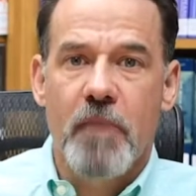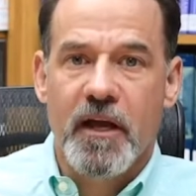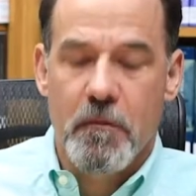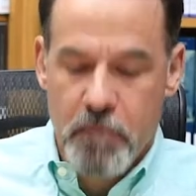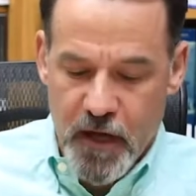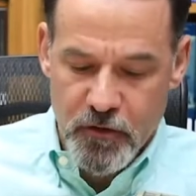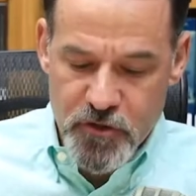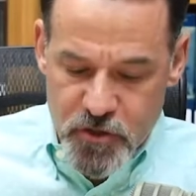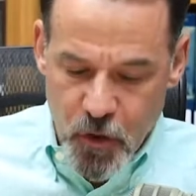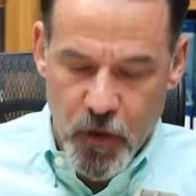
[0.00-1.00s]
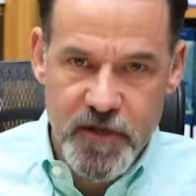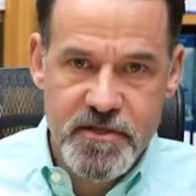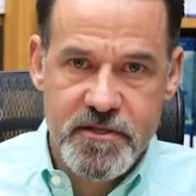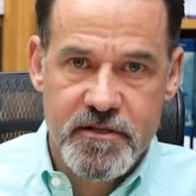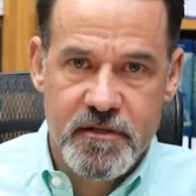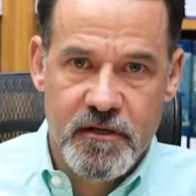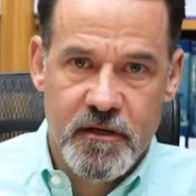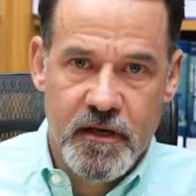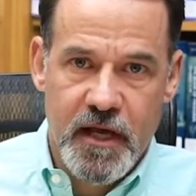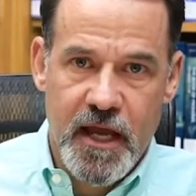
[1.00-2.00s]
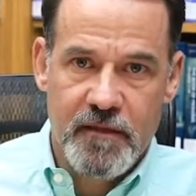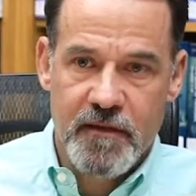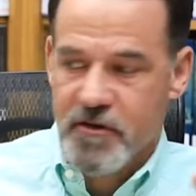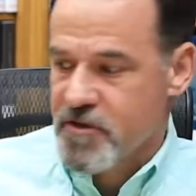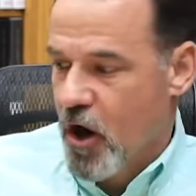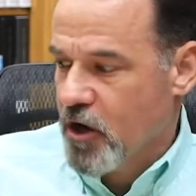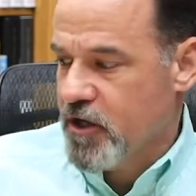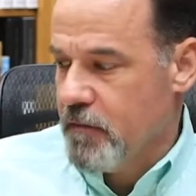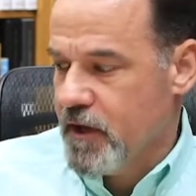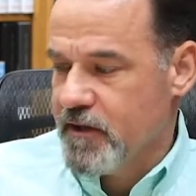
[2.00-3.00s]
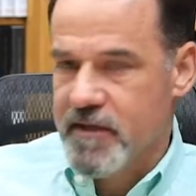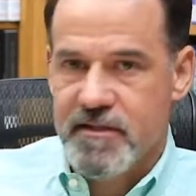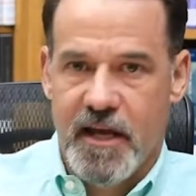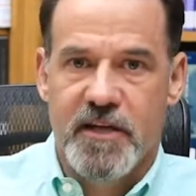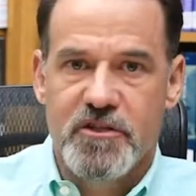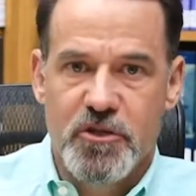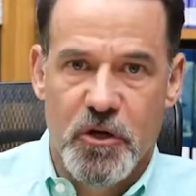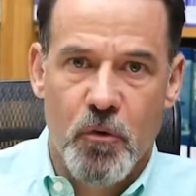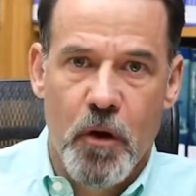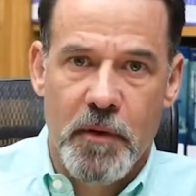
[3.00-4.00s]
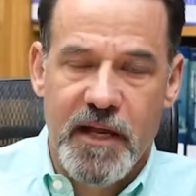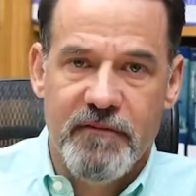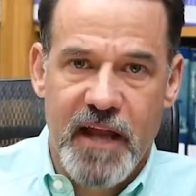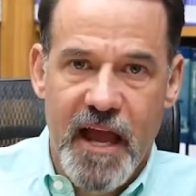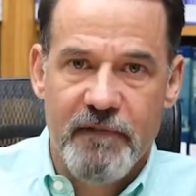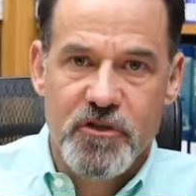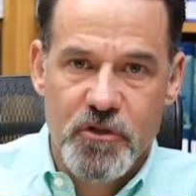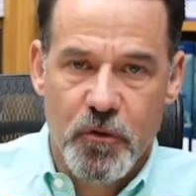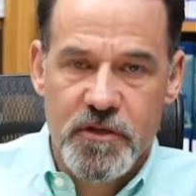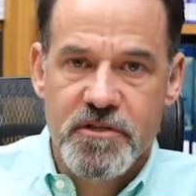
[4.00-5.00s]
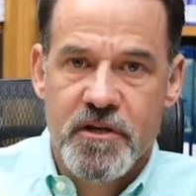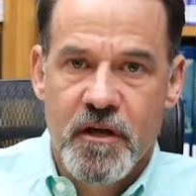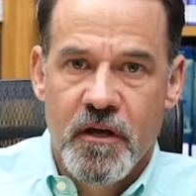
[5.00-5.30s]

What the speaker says: make a better choice. And there's an argument that says, should a woman even have a choice?